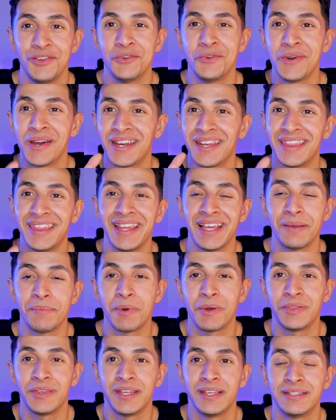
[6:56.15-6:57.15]
You got to think
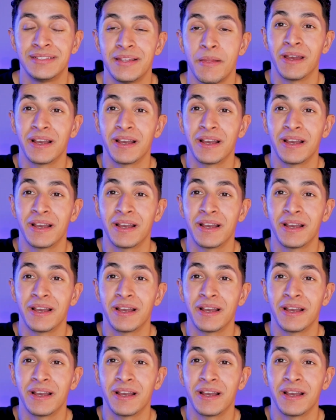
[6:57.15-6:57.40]
about this.